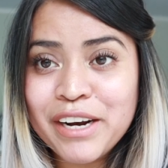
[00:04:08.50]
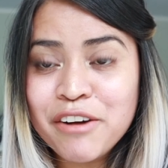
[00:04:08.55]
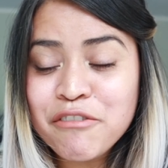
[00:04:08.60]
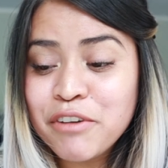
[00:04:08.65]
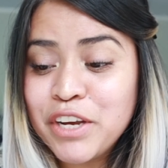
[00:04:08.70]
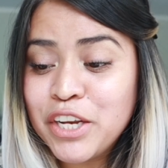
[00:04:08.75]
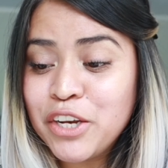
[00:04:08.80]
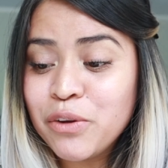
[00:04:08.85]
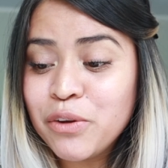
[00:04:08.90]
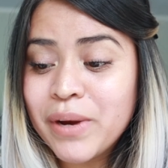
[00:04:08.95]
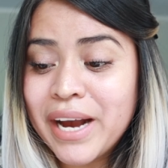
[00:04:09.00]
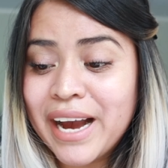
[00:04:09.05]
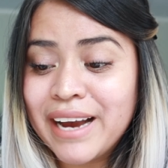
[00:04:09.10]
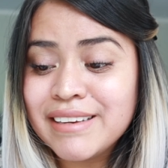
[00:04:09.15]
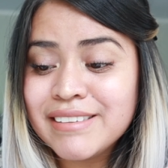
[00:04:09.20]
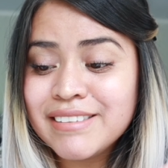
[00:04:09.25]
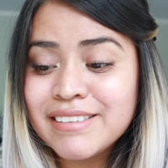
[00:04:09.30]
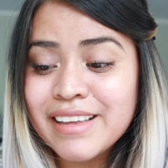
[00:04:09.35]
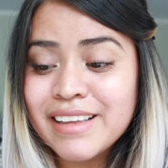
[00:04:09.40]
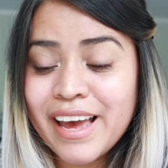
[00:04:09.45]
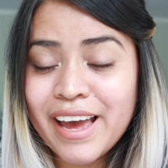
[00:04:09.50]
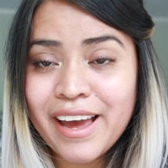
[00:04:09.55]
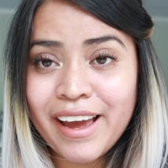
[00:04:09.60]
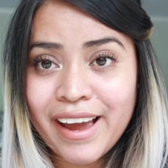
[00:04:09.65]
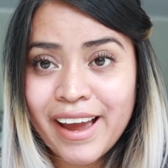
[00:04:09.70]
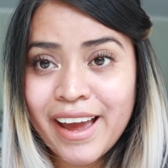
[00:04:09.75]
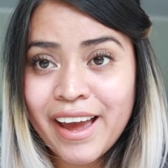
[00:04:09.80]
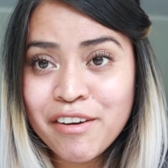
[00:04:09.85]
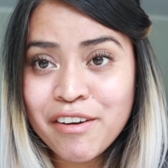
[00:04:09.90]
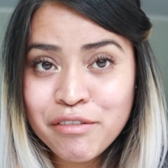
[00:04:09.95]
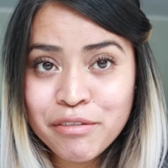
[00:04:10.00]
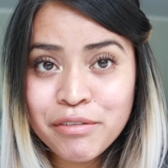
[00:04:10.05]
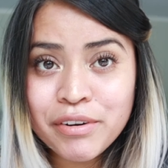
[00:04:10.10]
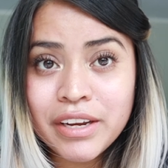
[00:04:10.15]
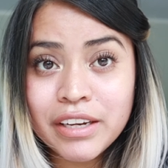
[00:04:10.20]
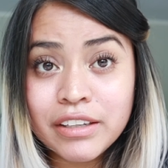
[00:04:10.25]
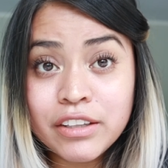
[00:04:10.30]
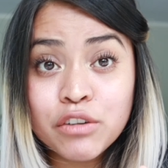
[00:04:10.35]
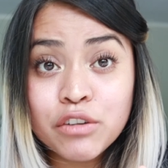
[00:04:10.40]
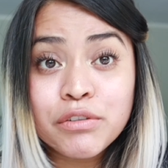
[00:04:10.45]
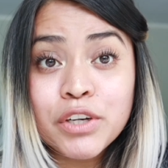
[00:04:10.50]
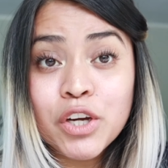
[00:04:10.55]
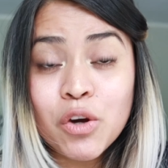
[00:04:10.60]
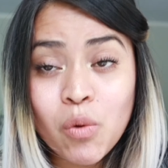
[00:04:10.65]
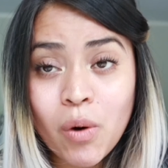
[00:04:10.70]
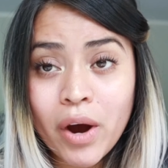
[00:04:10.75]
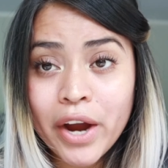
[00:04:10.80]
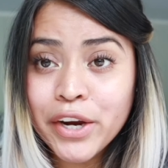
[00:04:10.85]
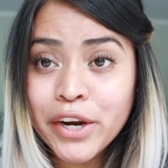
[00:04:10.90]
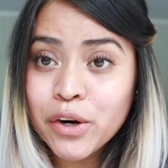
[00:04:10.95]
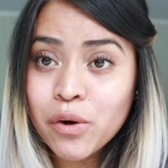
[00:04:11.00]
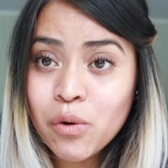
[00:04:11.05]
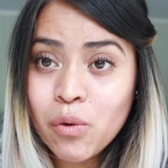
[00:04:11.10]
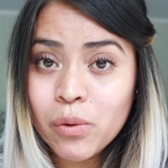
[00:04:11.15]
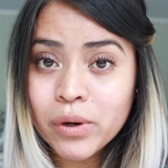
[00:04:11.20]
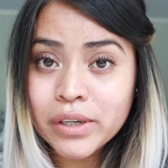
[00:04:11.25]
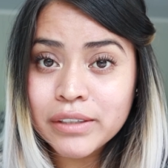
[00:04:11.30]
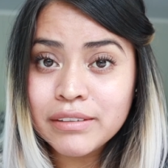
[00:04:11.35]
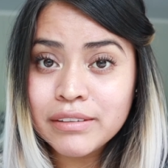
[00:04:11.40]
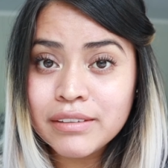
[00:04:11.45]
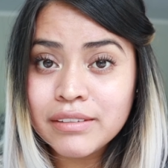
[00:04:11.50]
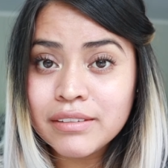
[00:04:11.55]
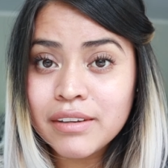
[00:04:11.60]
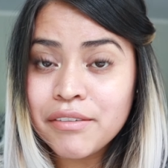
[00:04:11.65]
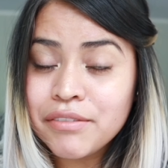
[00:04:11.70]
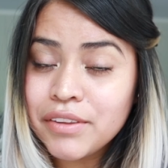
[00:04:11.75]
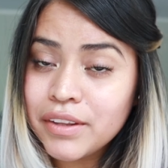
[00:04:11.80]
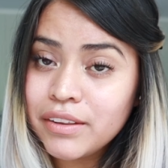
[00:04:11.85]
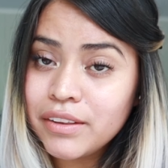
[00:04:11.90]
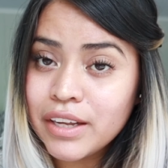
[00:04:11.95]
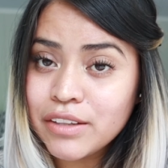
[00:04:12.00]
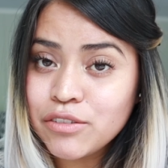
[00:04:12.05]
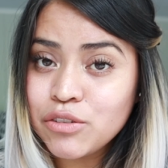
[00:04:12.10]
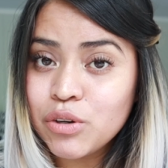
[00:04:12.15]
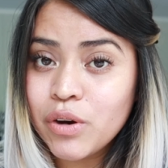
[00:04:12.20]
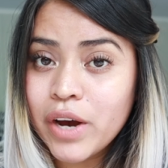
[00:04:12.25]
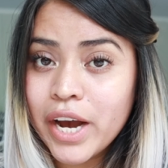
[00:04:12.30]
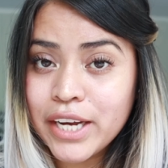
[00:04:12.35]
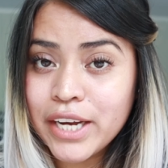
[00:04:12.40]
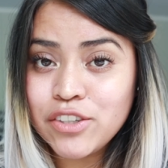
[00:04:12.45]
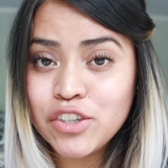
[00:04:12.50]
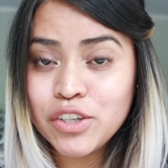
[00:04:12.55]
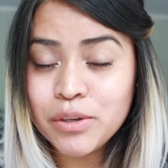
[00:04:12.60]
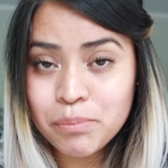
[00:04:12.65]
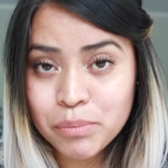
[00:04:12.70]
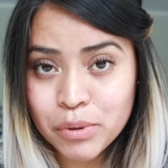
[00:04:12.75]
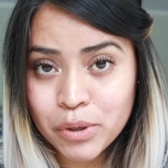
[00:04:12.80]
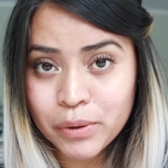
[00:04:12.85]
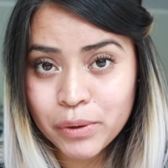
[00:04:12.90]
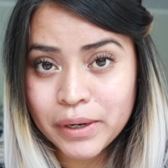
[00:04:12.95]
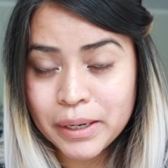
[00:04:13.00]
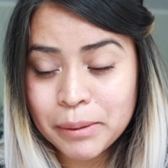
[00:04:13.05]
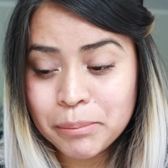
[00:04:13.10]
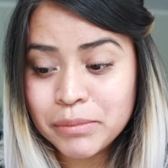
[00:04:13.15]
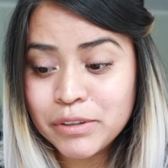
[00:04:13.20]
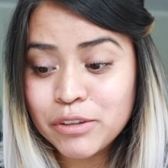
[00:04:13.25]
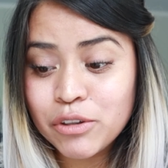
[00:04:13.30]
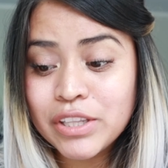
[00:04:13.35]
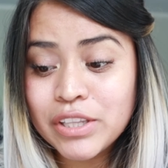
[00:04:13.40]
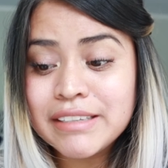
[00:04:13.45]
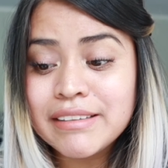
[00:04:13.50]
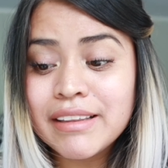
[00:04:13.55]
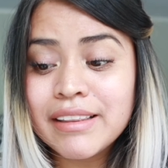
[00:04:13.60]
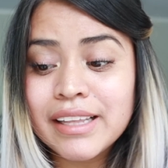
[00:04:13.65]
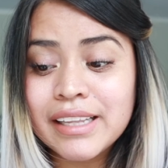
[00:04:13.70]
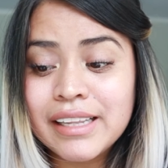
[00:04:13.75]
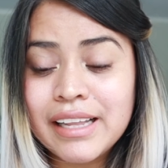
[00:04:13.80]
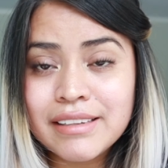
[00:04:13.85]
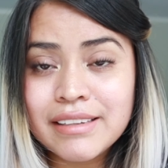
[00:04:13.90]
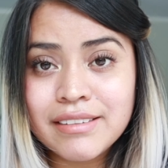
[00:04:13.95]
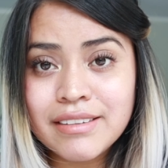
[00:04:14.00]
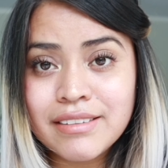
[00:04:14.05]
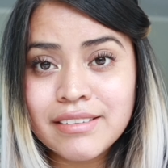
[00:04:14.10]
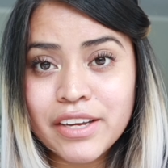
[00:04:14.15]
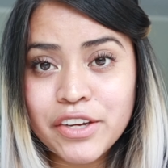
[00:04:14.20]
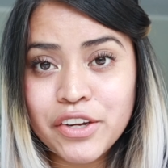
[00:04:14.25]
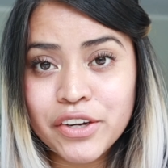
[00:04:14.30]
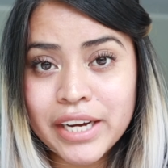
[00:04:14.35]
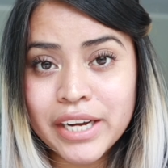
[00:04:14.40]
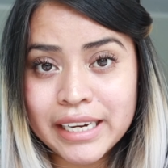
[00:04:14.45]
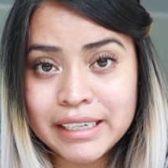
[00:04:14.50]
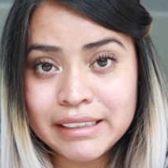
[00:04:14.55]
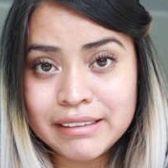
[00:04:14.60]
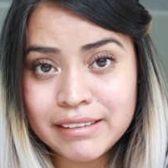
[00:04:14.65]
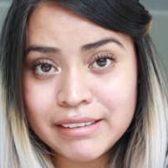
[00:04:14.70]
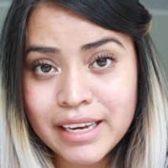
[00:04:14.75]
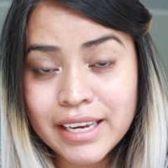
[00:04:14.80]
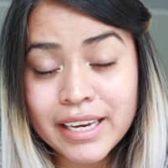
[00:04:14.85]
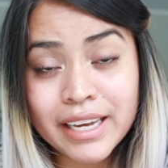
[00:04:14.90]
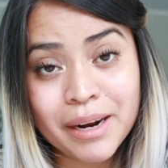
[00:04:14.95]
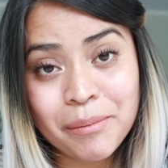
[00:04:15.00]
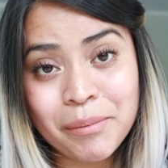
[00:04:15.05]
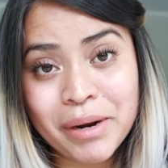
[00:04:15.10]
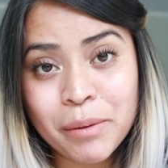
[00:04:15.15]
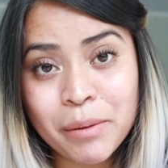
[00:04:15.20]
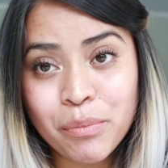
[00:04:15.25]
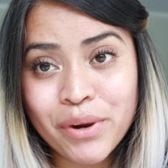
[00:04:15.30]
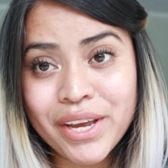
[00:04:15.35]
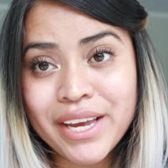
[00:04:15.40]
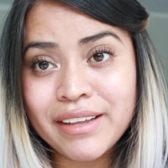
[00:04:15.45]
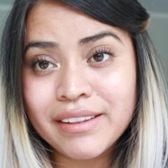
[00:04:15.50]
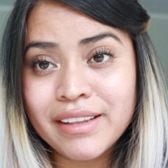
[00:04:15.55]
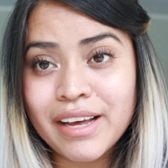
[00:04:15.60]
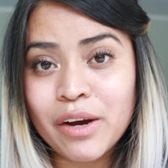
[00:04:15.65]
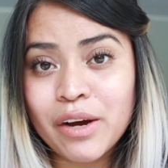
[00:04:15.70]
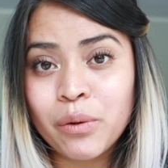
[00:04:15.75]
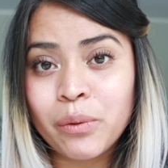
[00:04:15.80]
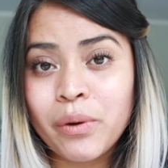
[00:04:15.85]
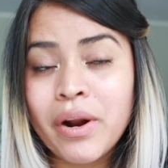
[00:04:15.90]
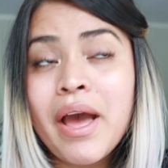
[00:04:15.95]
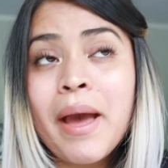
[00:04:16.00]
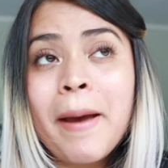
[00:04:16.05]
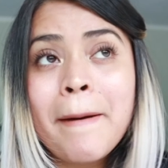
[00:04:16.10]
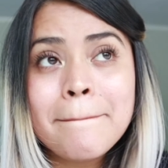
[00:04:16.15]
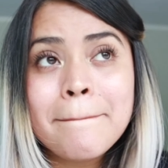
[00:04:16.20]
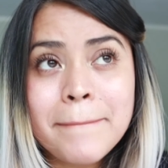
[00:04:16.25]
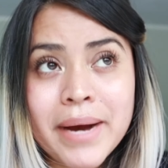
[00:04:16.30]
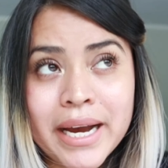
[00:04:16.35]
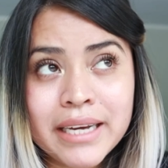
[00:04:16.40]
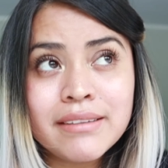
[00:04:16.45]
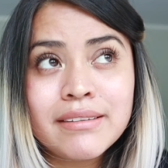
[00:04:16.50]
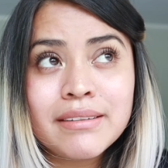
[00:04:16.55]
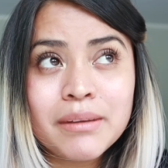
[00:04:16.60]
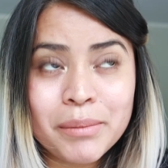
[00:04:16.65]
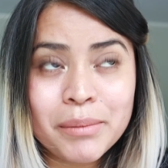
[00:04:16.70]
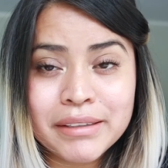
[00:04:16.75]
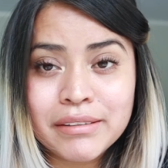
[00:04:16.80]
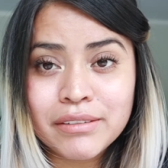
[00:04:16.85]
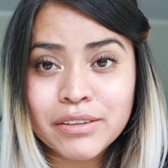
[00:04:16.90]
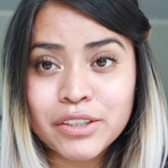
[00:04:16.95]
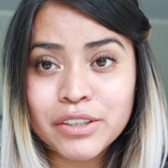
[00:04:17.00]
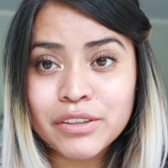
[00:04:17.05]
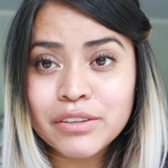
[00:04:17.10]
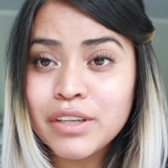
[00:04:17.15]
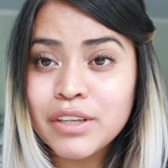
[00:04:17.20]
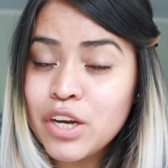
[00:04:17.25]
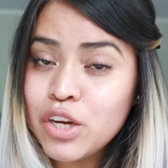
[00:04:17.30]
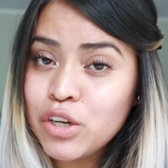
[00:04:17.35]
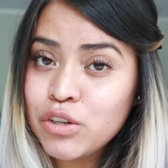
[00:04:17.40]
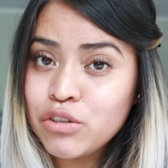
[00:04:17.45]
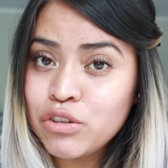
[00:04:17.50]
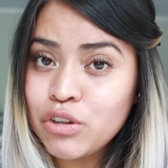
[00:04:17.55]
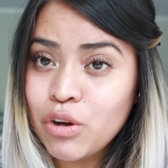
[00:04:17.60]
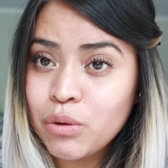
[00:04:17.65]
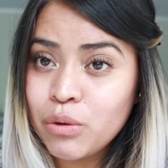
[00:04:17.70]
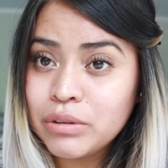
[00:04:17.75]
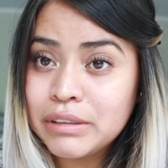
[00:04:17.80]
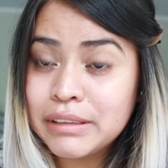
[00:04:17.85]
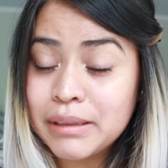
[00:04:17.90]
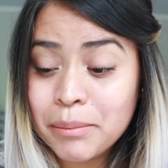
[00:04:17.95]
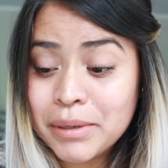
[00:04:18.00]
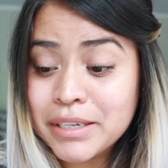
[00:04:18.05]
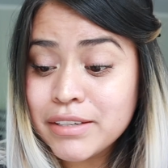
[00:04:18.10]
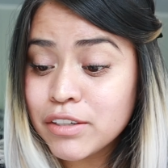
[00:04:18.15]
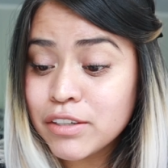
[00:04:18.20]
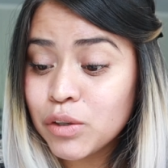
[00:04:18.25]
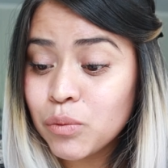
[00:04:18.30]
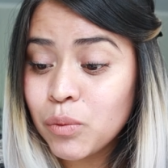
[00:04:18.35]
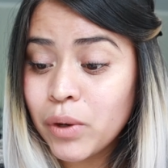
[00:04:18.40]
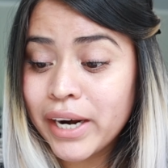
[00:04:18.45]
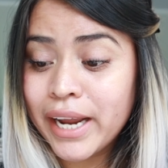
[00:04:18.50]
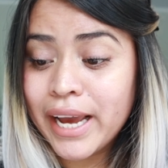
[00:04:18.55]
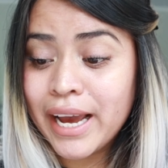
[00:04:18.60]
gonna read you guys the required courses of the dental hygiene program. So these are the classes that you're gonna take, and I'm gonna break it down by semesters. So semester 1, I